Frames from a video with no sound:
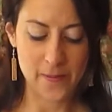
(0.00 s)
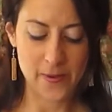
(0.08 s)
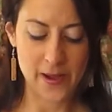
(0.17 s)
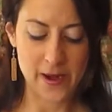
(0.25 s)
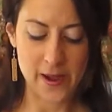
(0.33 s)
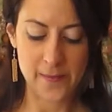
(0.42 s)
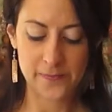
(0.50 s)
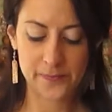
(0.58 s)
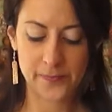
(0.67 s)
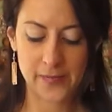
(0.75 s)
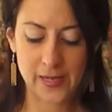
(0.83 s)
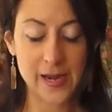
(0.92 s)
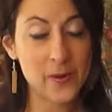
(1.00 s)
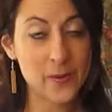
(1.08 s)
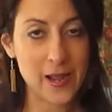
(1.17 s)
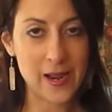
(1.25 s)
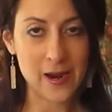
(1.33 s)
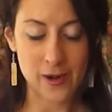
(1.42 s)
But um,
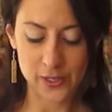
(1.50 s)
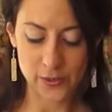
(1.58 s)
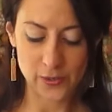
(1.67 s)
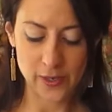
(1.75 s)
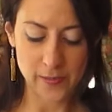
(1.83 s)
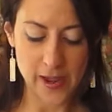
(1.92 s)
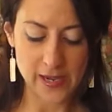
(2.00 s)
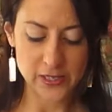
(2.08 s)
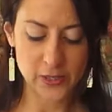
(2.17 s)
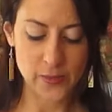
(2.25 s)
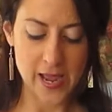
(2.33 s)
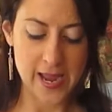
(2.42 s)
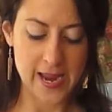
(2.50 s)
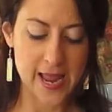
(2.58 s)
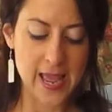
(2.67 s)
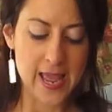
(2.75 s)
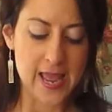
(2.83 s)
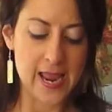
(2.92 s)
anyway, our dog passed away,
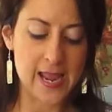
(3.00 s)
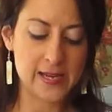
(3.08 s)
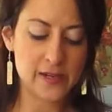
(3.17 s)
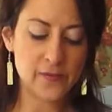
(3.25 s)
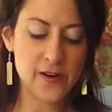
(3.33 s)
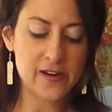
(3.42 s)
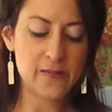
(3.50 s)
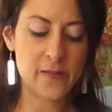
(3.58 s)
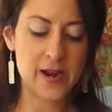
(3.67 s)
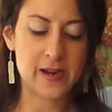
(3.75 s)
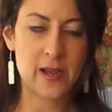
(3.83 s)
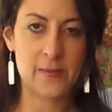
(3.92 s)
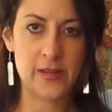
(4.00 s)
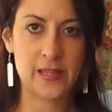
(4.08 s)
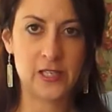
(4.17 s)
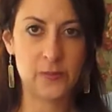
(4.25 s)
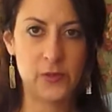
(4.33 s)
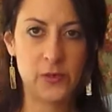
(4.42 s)
and a friend of mine got me
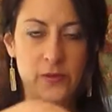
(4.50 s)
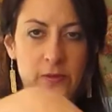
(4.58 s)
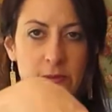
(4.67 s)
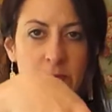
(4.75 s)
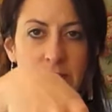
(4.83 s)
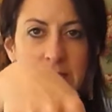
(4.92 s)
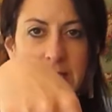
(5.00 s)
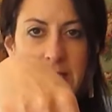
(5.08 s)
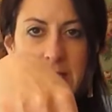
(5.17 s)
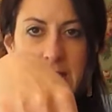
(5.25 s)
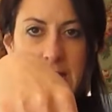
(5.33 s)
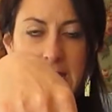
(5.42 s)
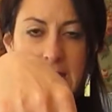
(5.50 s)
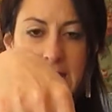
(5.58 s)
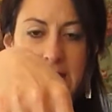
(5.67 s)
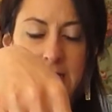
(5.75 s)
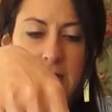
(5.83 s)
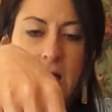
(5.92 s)
this beautiful bracelet,
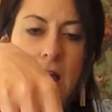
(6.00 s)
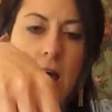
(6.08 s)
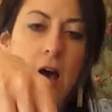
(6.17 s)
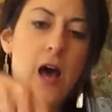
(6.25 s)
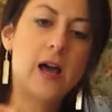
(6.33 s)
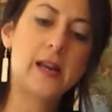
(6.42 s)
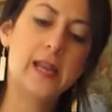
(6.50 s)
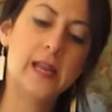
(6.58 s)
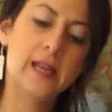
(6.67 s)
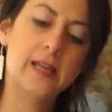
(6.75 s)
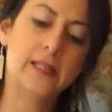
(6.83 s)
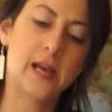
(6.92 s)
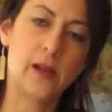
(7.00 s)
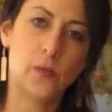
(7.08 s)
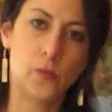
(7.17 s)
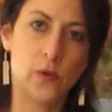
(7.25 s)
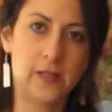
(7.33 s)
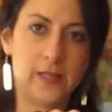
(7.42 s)
and on it is
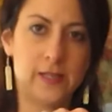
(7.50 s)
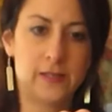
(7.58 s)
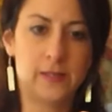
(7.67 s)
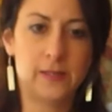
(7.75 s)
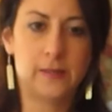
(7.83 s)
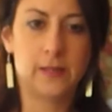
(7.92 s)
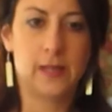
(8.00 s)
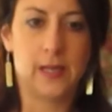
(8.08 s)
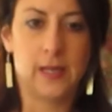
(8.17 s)
on one little